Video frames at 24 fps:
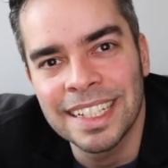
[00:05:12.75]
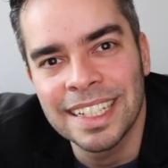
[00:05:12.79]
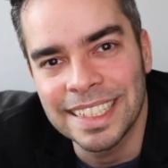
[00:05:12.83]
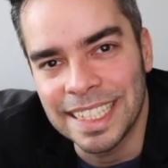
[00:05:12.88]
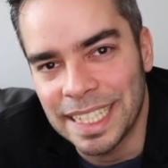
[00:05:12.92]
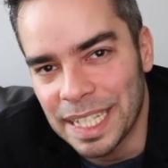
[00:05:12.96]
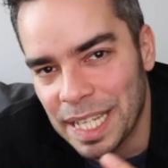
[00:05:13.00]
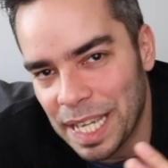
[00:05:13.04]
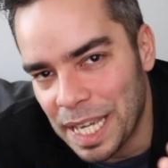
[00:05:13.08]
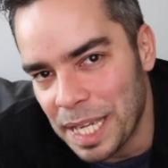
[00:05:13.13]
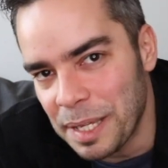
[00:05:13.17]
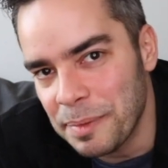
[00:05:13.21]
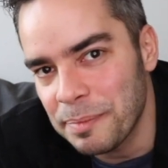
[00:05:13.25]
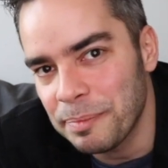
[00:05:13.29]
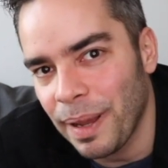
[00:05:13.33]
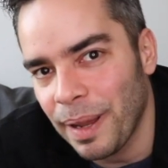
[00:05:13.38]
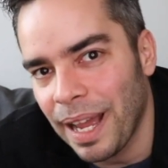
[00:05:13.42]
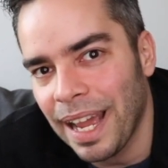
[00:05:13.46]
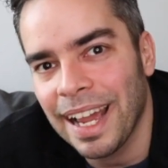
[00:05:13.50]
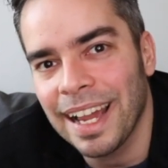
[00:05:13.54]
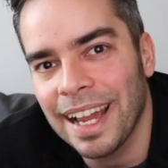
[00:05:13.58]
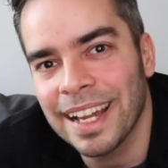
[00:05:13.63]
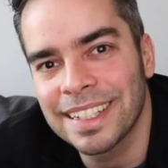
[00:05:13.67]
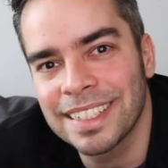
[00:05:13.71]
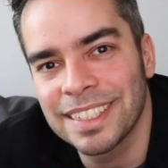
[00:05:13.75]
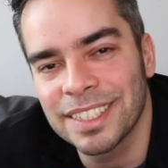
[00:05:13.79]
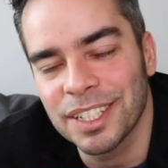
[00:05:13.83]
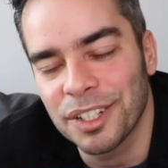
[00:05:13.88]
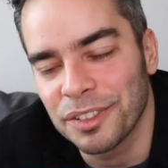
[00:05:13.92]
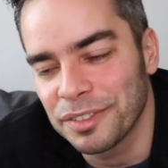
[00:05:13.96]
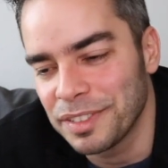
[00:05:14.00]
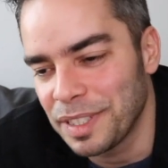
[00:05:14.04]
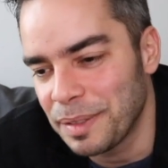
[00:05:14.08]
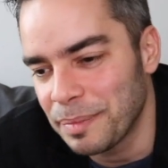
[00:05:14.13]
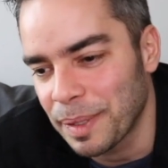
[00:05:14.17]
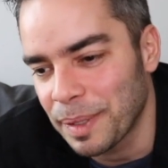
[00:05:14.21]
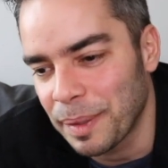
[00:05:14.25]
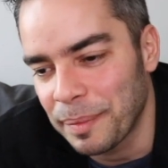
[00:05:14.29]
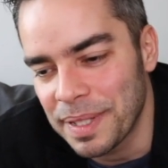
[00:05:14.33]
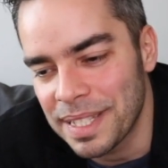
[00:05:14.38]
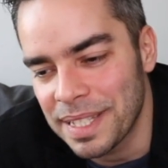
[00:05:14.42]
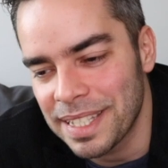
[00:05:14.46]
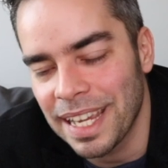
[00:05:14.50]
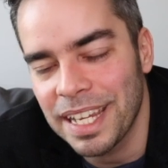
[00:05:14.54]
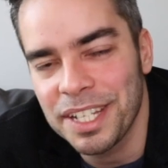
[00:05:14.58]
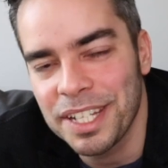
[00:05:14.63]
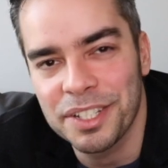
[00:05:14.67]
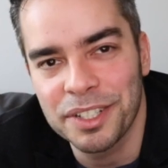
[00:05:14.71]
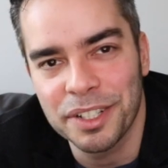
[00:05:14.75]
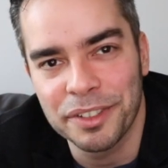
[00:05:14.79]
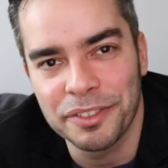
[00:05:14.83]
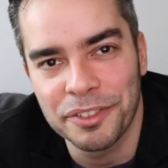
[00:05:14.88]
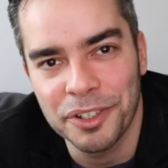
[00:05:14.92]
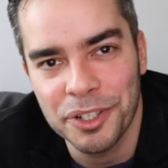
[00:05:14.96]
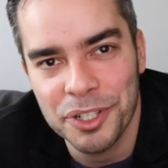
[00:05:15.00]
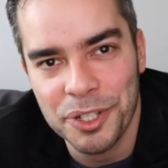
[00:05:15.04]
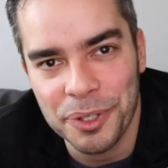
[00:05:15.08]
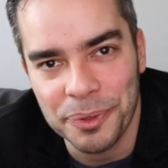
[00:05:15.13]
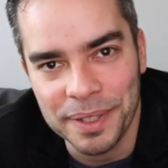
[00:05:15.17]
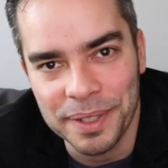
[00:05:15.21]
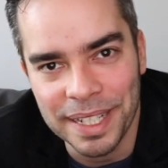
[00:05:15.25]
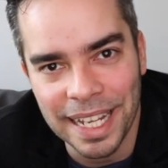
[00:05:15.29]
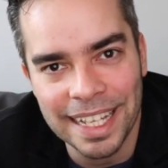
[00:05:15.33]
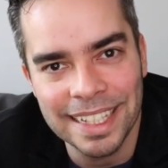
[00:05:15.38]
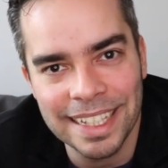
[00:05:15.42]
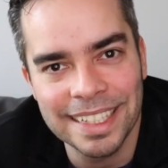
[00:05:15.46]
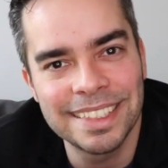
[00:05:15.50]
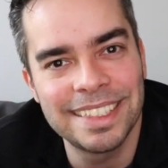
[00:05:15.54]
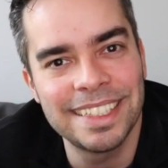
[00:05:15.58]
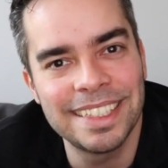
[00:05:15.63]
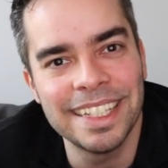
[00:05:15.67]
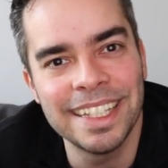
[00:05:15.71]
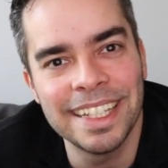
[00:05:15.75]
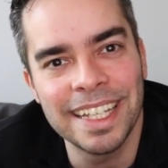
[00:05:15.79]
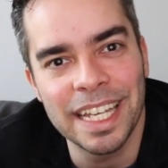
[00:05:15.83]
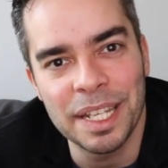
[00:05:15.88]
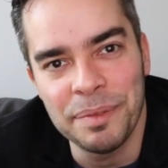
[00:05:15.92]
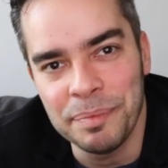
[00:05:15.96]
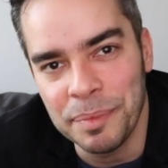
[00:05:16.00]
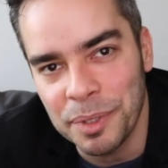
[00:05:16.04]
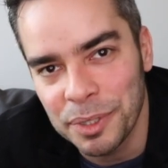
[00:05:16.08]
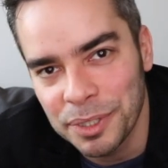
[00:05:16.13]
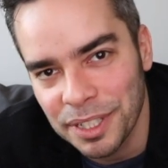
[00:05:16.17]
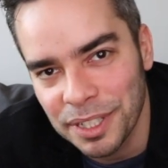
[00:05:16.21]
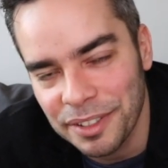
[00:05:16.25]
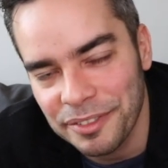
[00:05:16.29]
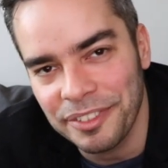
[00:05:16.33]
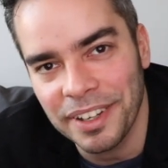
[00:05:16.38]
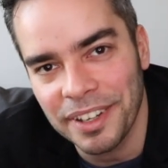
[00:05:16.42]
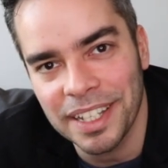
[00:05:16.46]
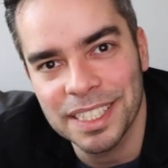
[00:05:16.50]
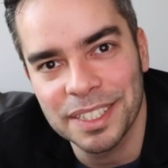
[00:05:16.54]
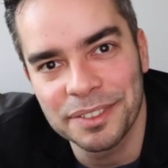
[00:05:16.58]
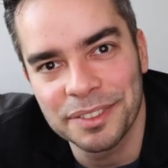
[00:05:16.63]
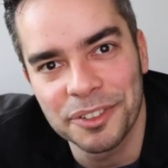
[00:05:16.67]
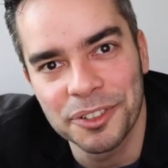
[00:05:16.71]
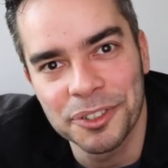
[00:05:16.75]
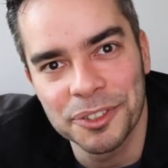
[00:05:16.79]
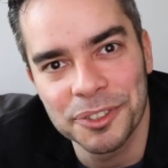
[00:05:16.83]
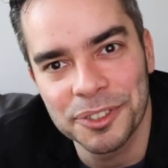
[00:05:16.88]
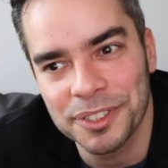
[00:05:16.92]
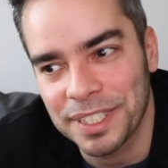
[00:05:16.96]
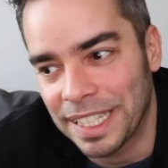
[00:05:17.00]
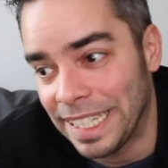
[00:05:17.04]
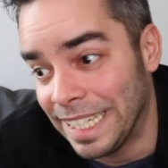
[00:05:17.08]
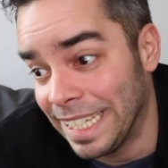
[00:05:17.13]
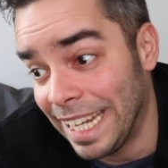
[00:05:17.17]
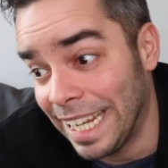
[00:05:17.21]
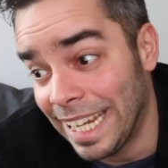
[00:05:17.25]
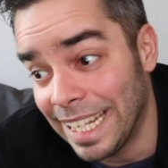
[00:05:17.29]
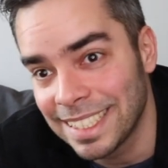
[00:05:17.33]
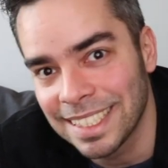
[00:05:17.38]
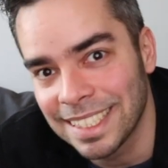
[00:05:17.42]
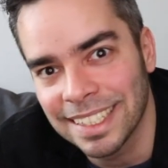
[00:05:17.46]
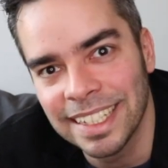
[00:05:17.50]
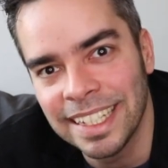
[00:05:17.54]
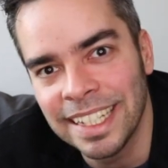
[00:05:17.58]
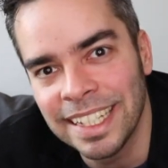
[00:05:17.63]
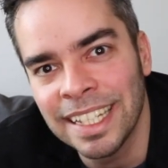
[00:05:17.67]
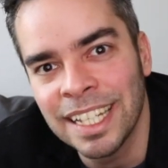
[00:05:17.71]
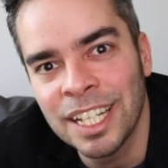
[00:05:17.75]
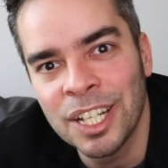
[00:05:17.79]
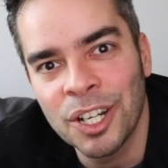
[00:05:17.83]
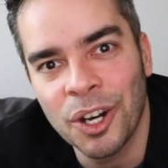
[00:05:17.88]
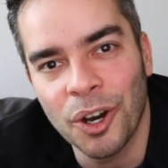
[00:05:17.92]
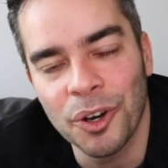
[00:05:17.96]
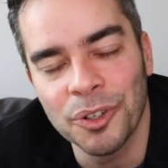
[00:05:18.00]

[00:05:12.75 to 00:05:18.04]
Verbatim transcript: the impact of the implementation of virtual reality at music festivals in Italy